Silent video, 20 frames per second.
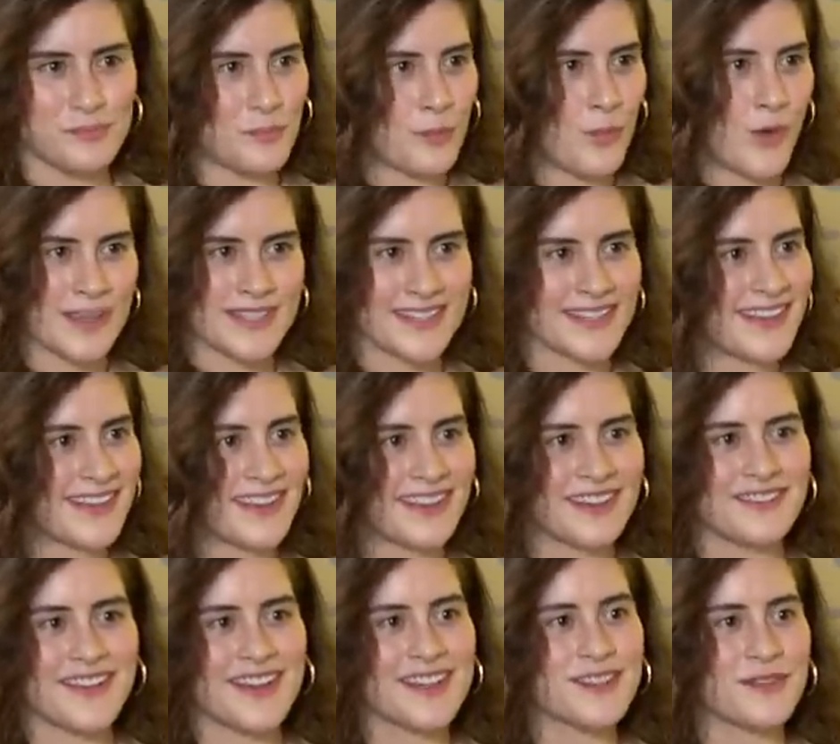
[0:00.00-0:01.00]
wasn't getting
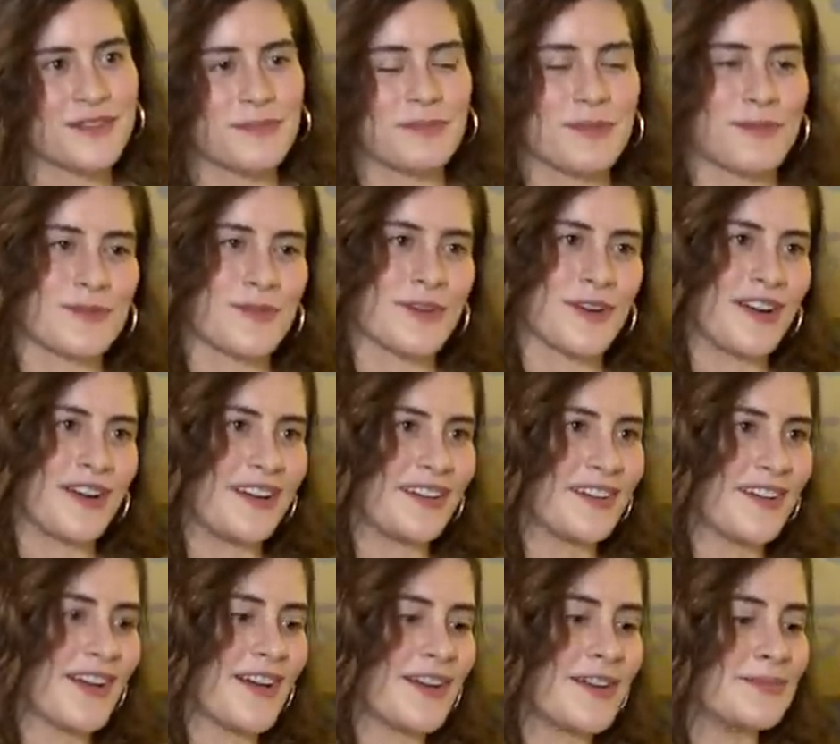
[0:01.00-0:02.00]
in fights with before.
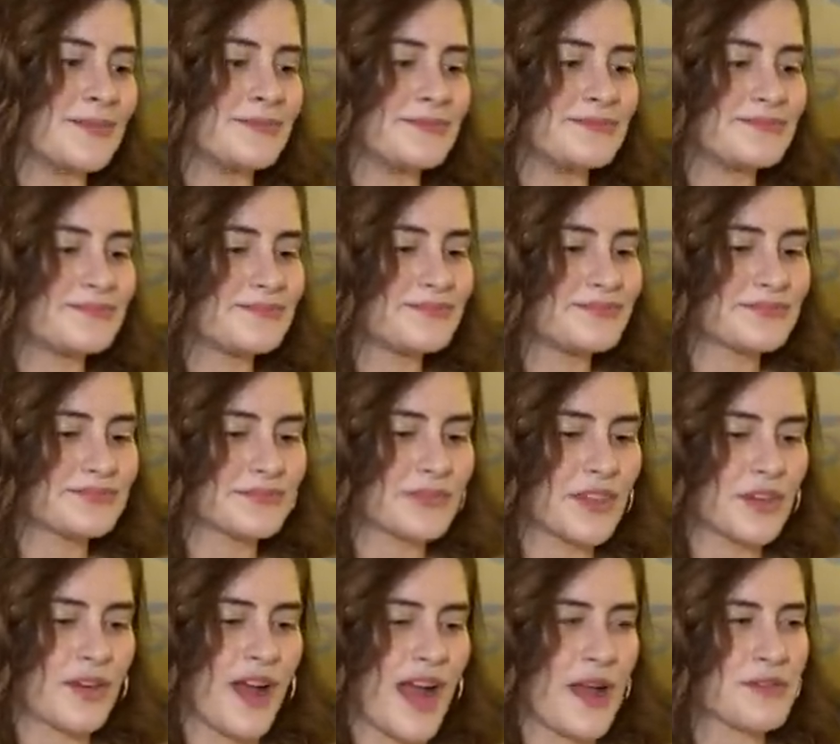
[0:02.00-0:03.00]
Um, you
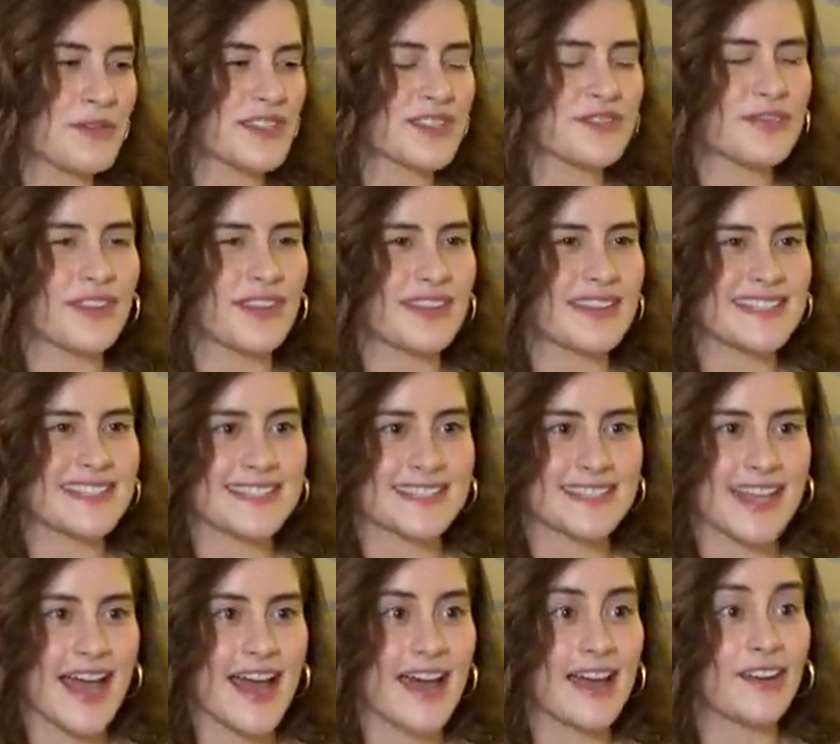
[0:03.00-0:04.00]
know, I was just feeling
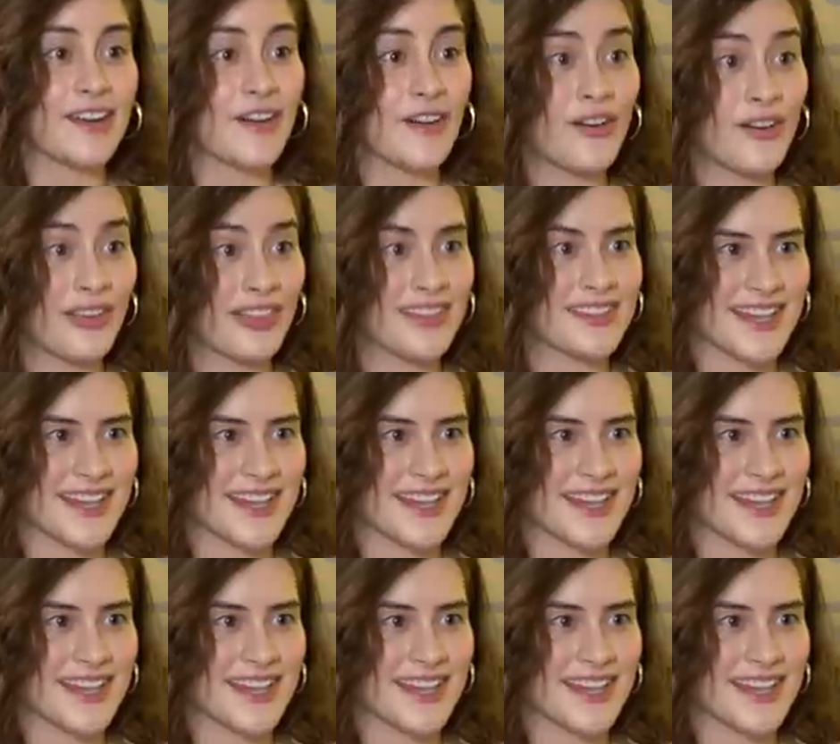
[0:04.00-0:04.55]
sad all the